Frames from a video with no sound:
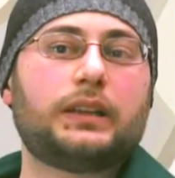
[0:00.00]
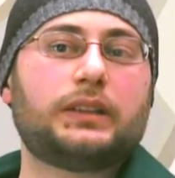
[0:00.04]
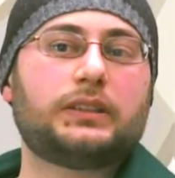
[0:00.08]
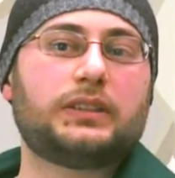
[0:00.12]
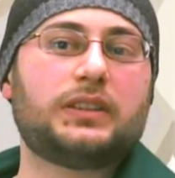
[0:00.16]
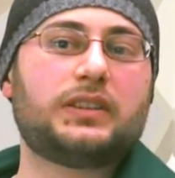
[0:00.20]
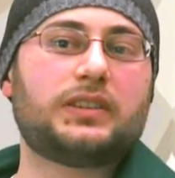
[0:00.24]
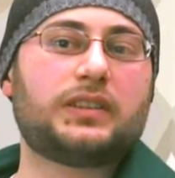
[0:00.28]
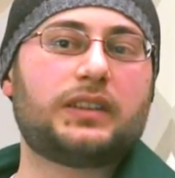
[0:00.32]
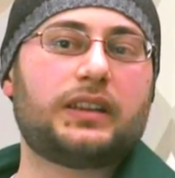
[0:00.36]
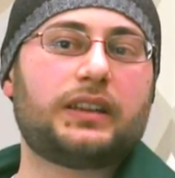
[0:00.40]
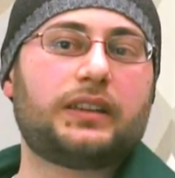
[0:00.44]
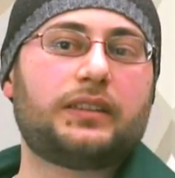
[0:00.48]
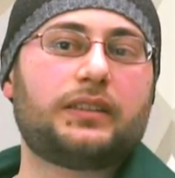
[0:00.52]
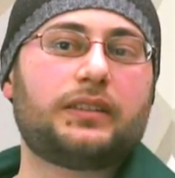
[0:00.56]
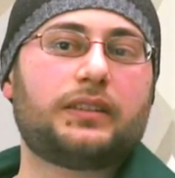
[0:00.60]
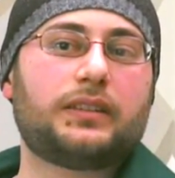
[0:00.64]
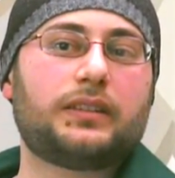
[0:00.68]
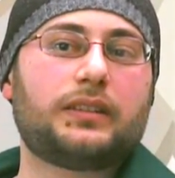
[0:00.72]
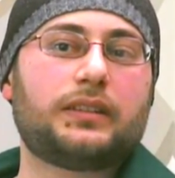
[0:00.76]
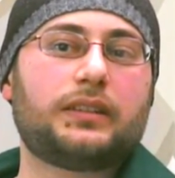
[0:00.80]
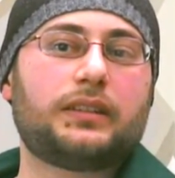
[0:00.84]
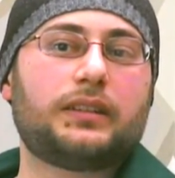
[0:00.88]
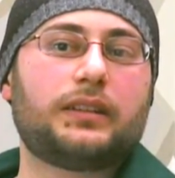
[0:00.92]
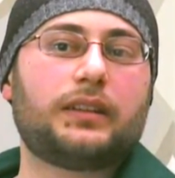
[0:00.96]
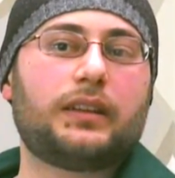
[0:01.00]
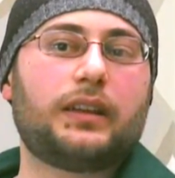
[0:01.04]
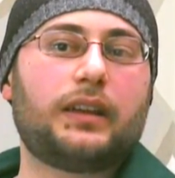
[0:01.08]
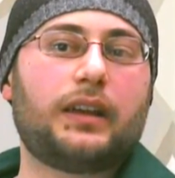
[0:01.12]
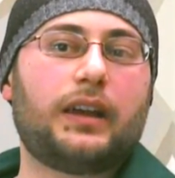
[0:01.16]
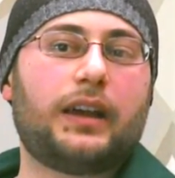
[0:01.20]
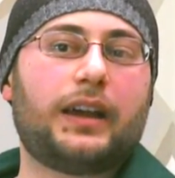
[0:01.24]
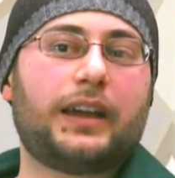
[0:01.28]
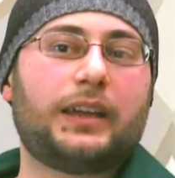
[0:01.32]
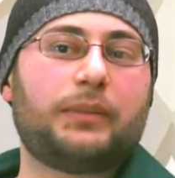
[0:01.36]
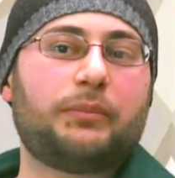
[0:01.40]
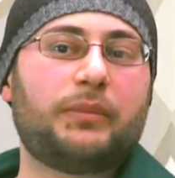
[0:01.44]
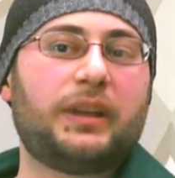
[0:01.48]
She said,
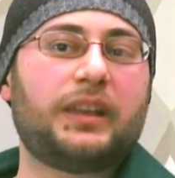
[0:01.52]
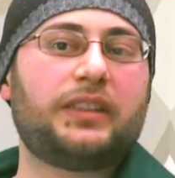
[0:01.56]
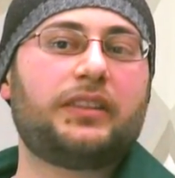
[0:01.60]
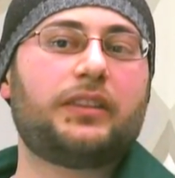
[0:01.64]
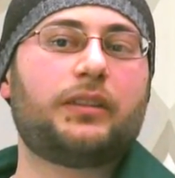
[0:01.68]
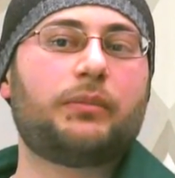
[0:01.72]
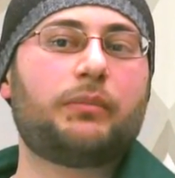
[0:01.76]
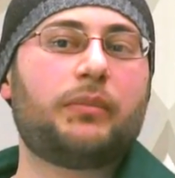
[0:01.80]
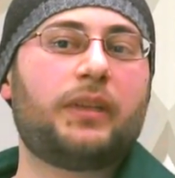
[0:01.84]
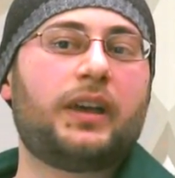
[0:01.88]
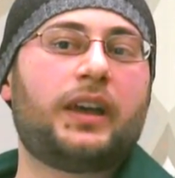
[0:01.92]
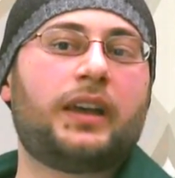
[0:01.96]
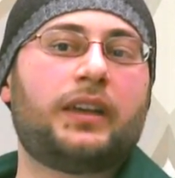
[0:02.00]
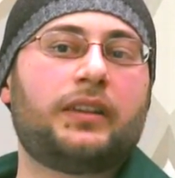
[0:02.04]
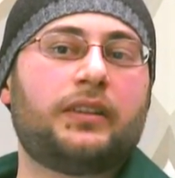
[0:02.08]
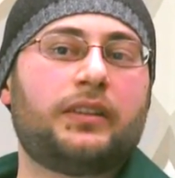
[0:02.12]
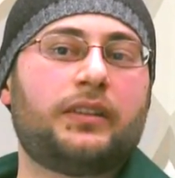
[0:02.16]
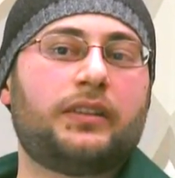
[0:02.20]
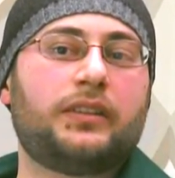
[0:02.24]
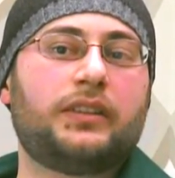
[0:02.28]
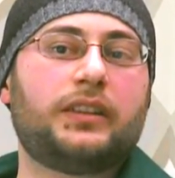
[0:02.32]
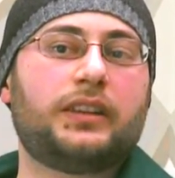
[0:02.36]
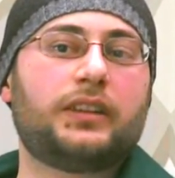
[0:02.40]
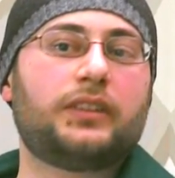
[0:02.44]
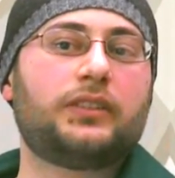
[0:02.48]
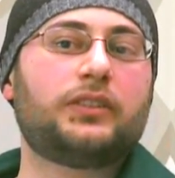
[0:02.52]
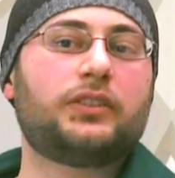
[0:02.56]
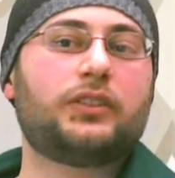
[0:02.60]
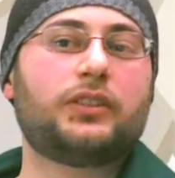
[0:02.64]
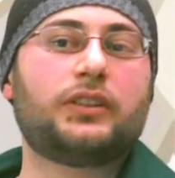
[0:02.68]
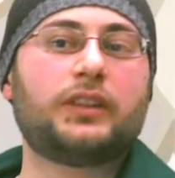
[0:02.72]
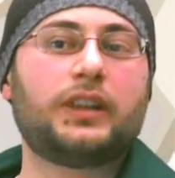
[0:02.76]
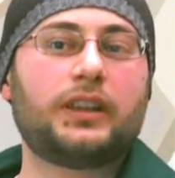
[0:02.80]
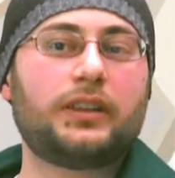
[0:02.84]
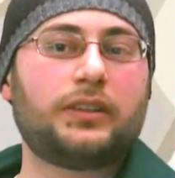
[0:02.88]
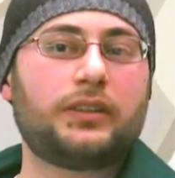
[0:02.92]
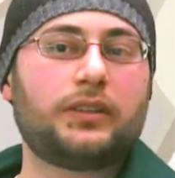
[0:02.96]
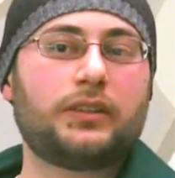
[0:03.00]
I met a man in the
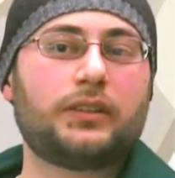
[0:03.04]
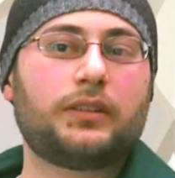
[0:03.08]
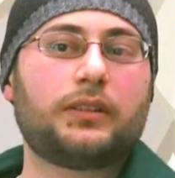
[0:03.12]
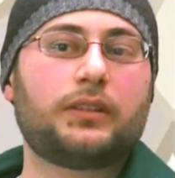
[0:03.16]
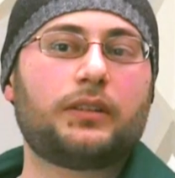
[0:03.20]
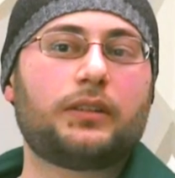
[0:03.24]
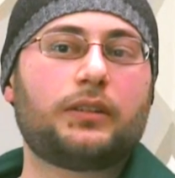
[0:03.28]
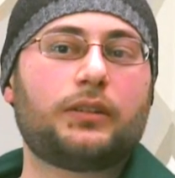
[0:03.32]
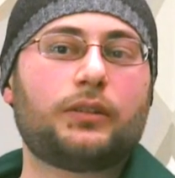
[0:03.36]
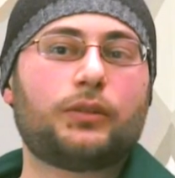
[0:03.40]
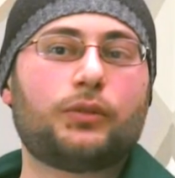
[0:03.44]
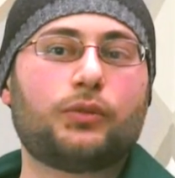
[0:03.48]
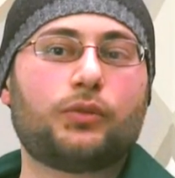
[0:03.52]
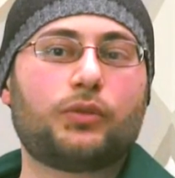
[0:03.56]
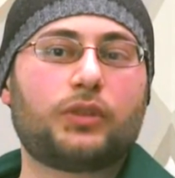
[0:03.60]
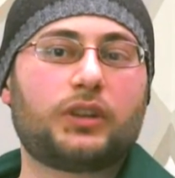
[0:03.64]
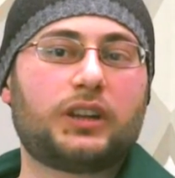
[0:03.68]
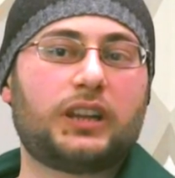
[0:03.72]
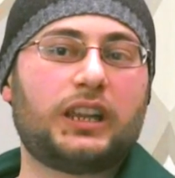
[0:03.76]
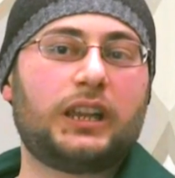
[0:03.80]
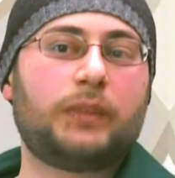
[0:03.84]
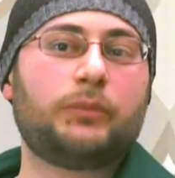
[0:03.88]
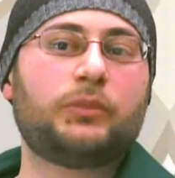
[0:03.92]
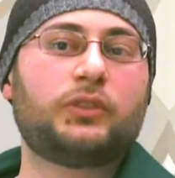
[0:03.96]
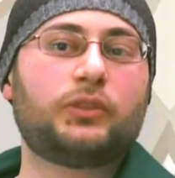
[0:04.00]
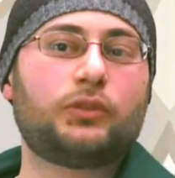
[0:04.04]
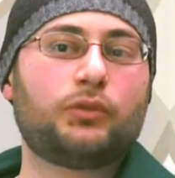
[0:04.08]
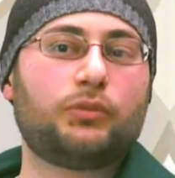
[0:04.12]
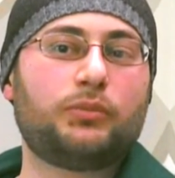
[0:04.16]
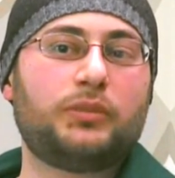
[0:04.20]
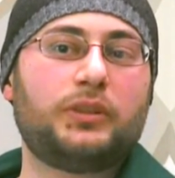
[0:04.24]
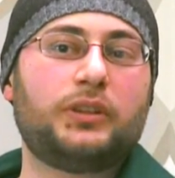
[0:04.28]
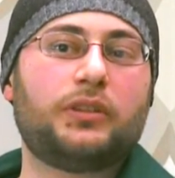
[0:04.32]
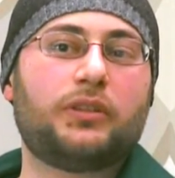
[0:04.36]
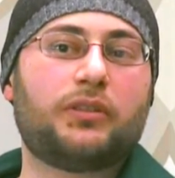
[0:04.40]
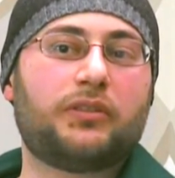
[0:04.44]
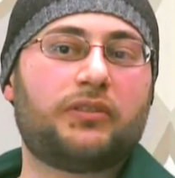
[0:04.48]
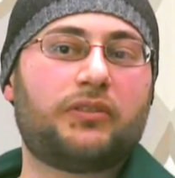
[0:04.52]
internet who claims to
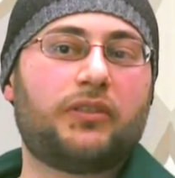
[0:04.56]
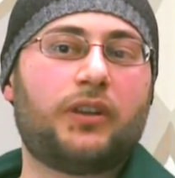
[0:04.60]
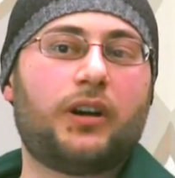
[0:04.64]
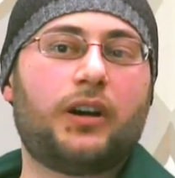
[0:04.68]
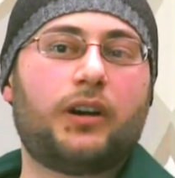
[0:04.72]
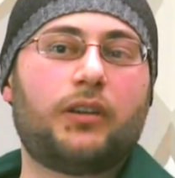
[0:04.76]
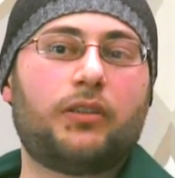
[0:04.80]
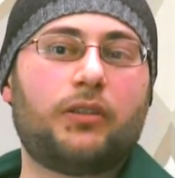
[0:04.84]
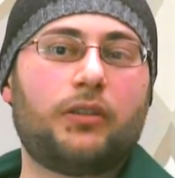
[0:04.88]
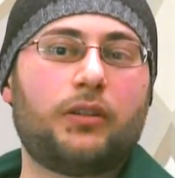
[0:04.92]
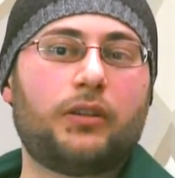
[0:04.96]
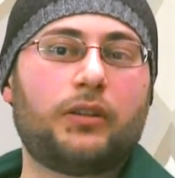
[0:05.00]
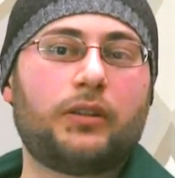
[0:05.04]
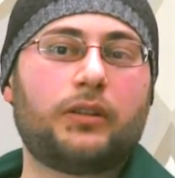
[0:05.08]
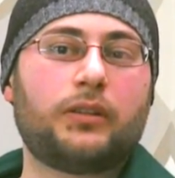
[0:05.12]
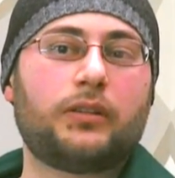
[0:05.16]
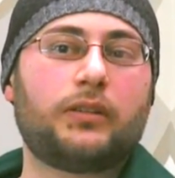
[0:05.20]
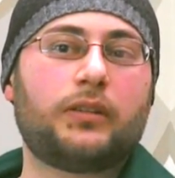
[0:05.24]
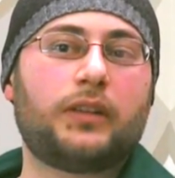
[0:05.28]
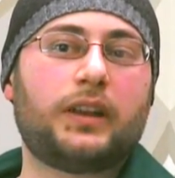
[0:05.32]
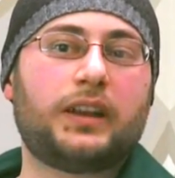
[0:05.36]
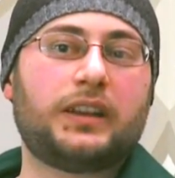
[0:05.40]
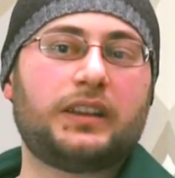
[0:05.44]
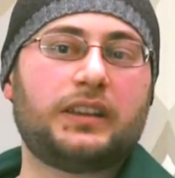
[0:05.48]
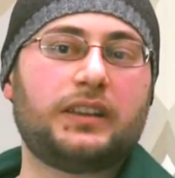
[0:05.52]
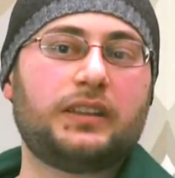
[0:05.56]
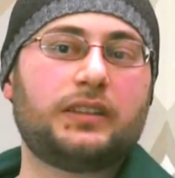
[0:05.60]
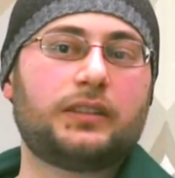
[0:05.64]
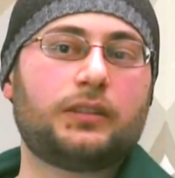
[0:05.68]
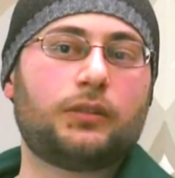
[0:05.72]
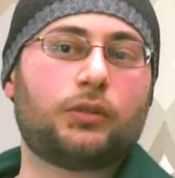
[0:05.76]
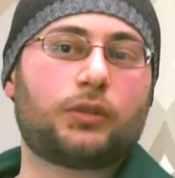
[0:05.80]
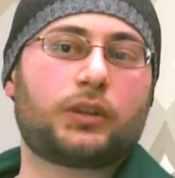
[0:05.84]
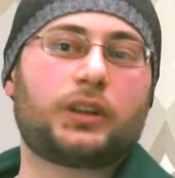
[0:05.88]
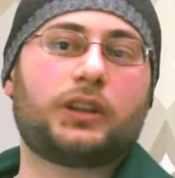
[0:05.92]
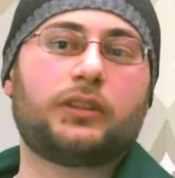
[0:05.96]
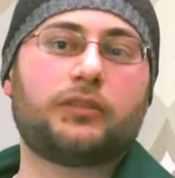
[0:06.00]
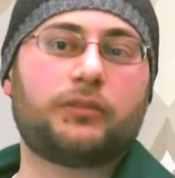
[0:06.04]
be your father and he's
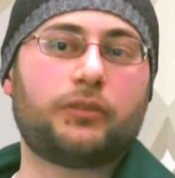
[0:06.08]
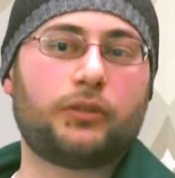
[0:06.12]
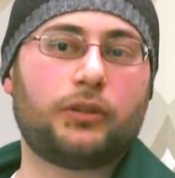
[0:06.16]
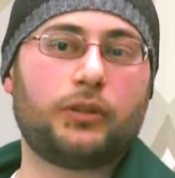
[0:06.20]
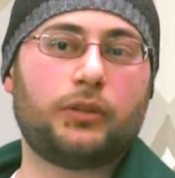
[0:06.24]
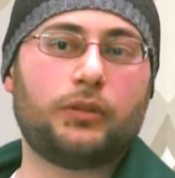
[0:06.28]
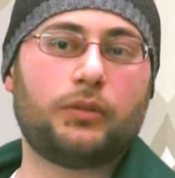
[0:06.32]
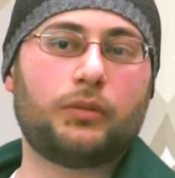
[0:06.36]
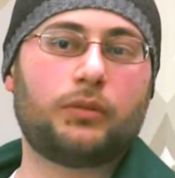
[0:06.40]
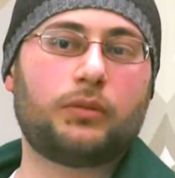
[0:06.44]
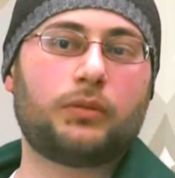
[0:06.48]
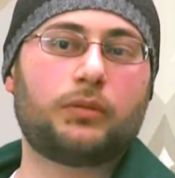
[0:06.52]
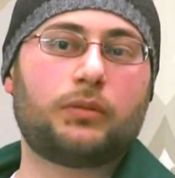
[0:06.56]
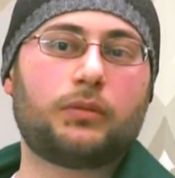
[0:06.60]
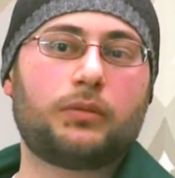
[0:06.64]
looking for you.